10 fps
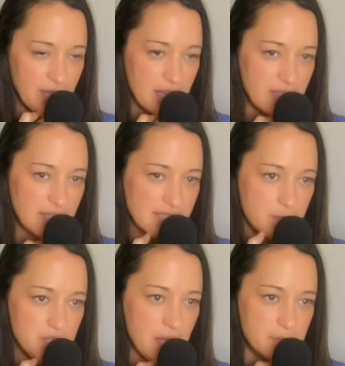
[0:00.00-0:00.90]
I think
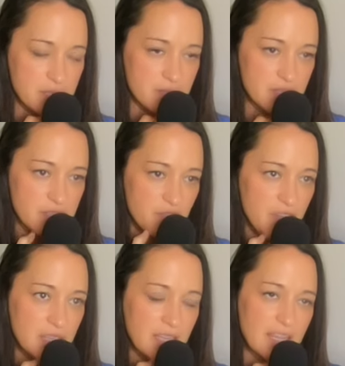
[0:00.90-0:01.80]
sometimes there's this
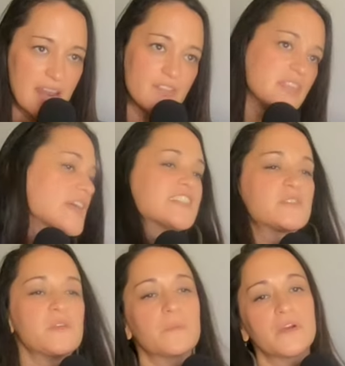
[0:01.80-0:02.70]
feeling that everything has to
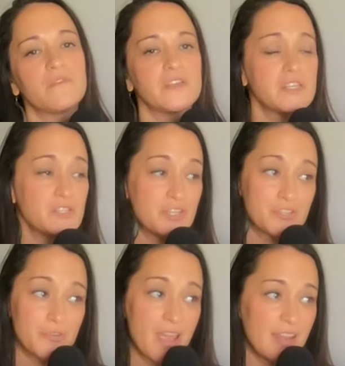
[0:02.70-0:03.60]
be perfect and
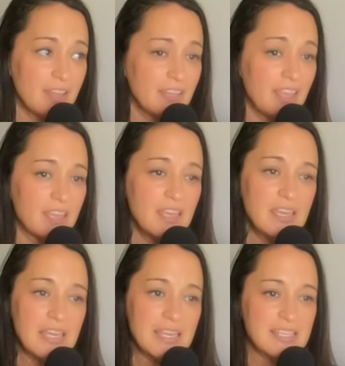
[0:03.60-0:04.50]
just right. And like
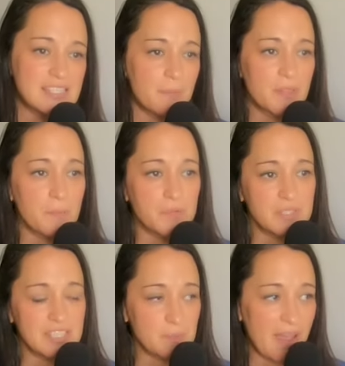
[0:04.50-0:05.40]
some of the most
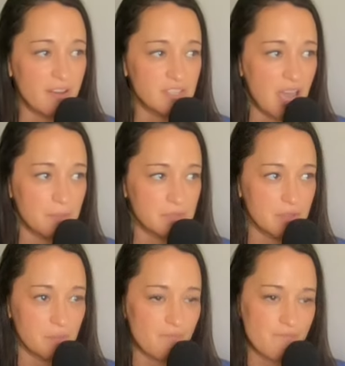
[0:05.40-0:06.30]
inspired times are
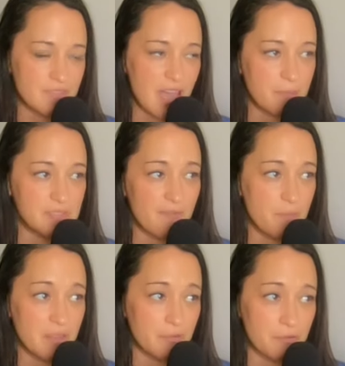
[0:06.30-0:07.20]
the times I've
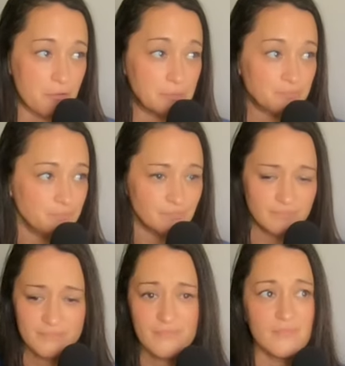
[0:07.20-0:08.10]
been through
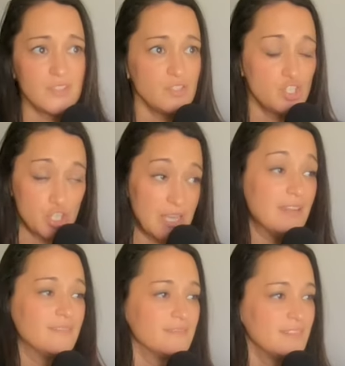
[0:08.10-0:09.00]
shit
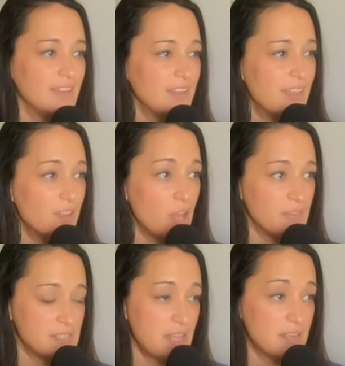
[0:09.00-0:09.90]
yeah. And then all of a
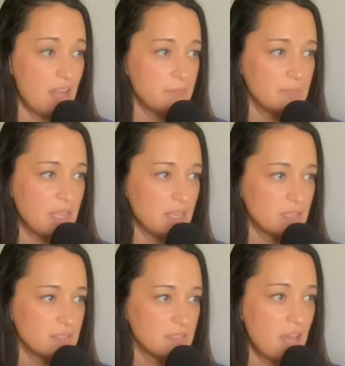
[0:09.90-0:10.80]
sudden I'm like,
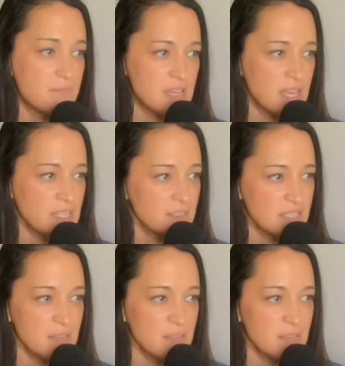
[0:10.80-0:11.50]
I'm angry.